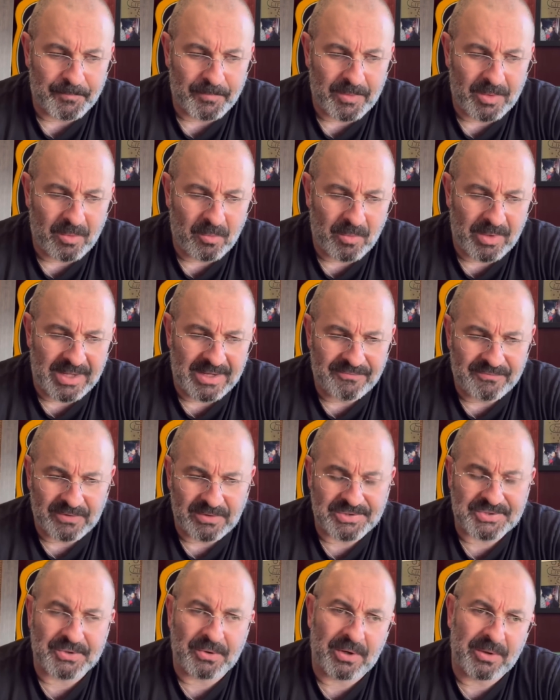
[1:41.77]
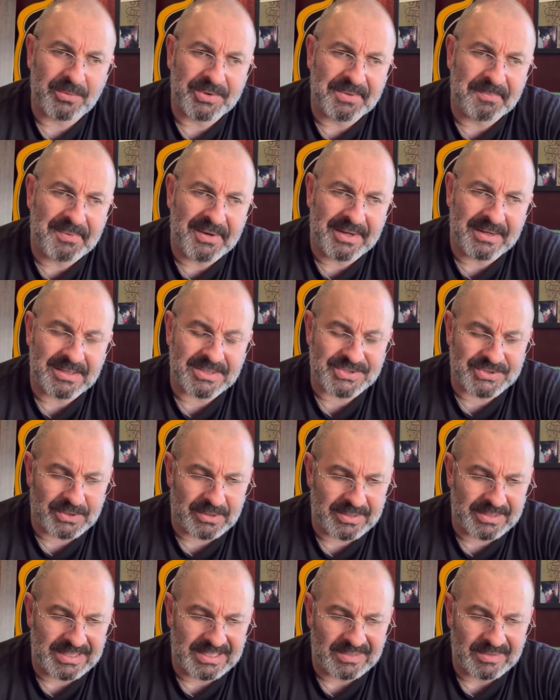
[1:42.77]
When I first started with the pen, I
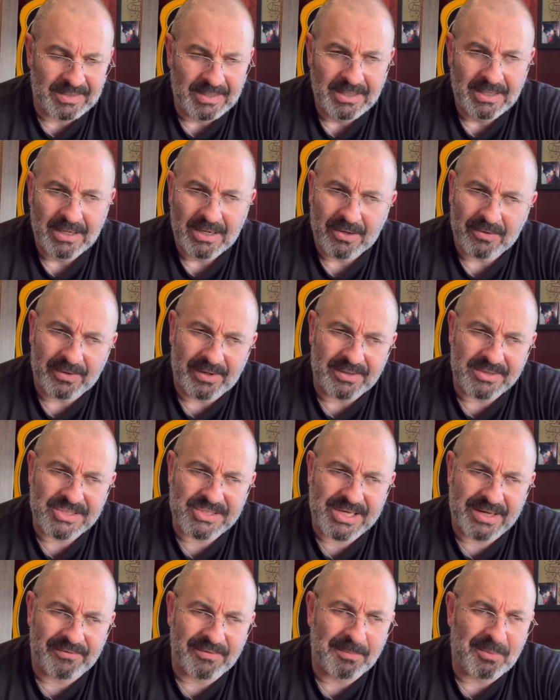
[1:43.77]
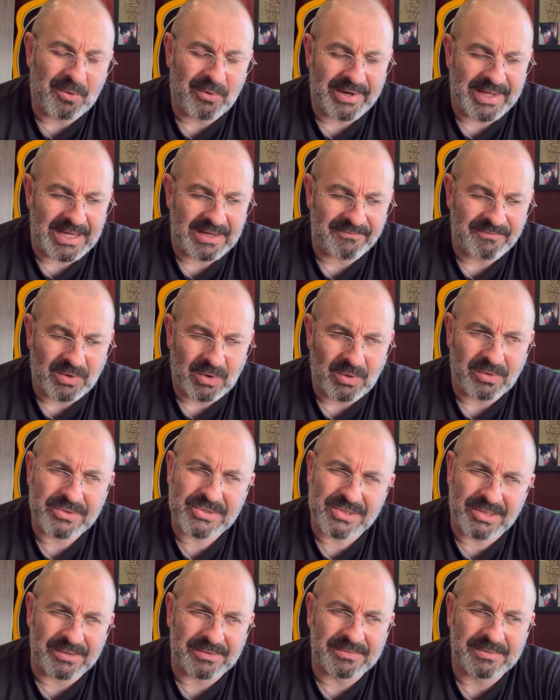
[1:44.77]
started out around 7.8
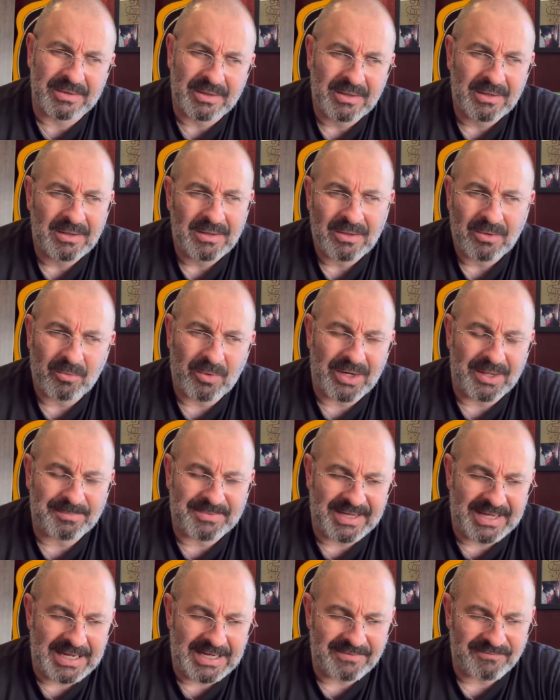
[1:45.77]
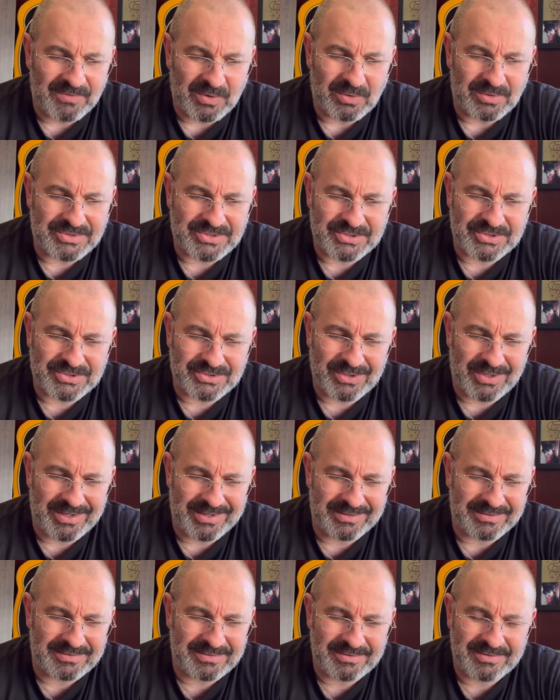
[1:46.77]
volts and went up to 8 volts, just
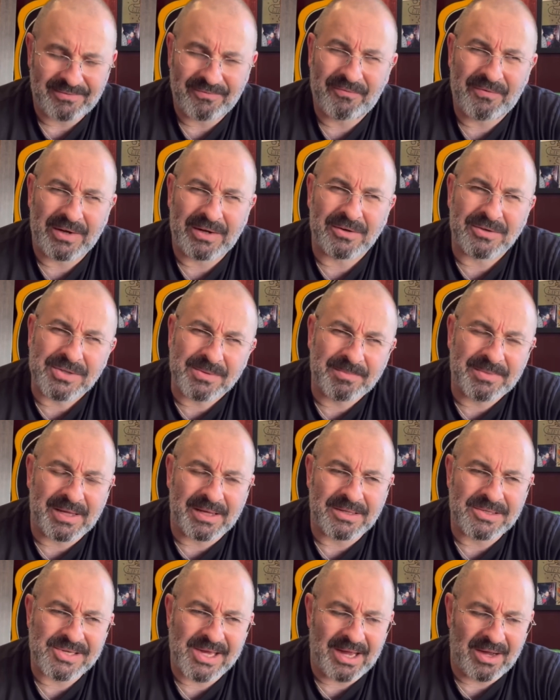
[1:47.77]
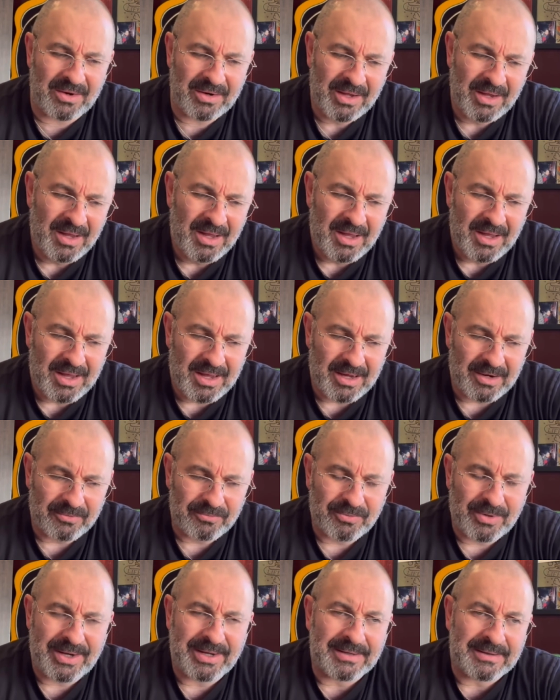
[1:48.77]
trying to figure some things out.
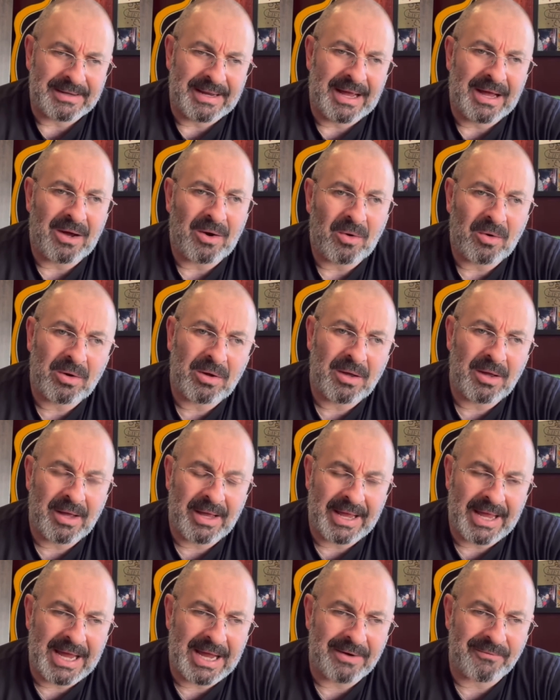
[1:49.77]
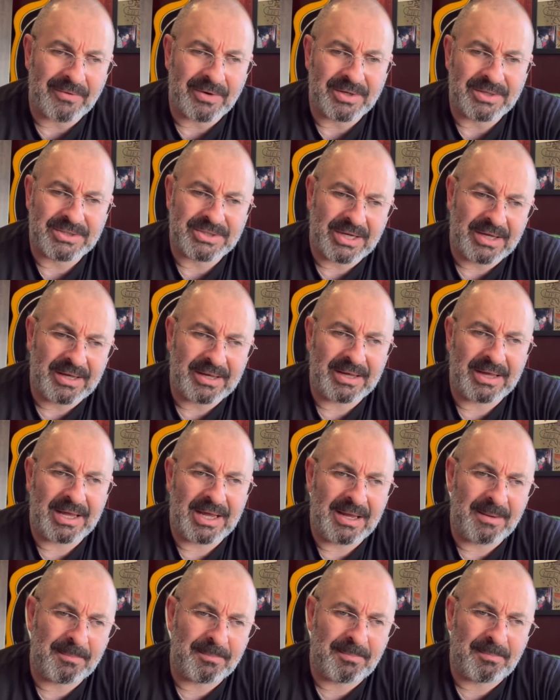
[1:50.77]
Right now, I average
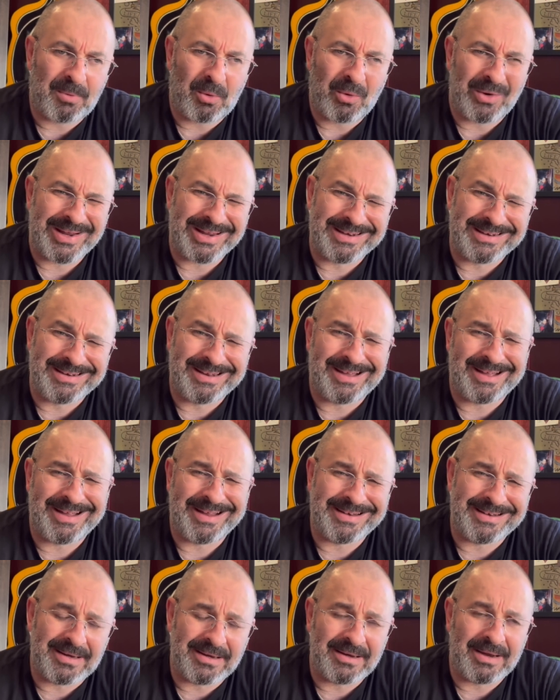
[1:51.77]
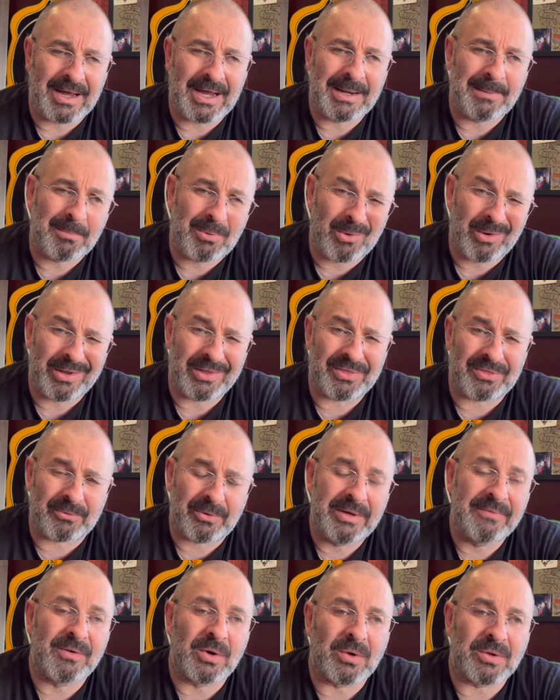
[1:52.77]
8.9 to
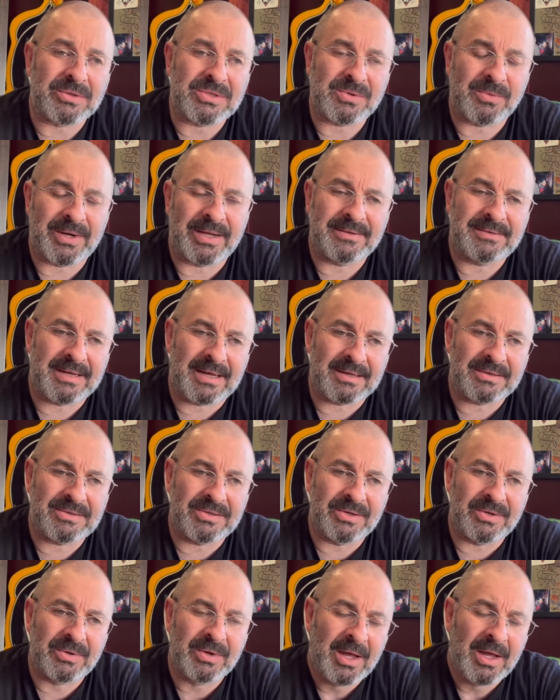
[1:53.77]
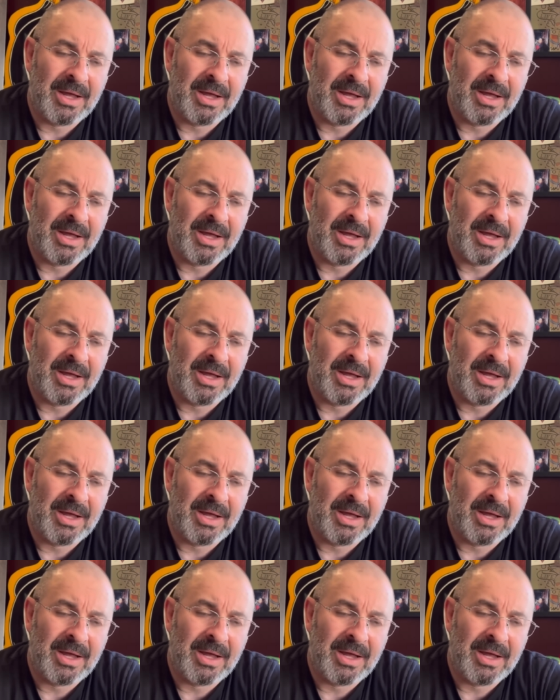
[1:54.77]
9.3 volts when I tattoo.